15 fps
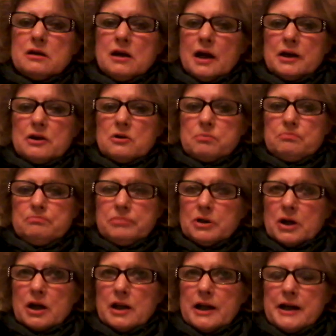I put
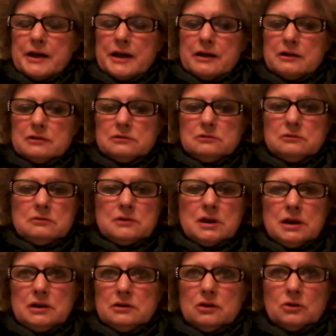all that down.
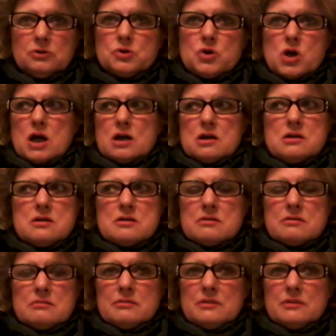No drugs.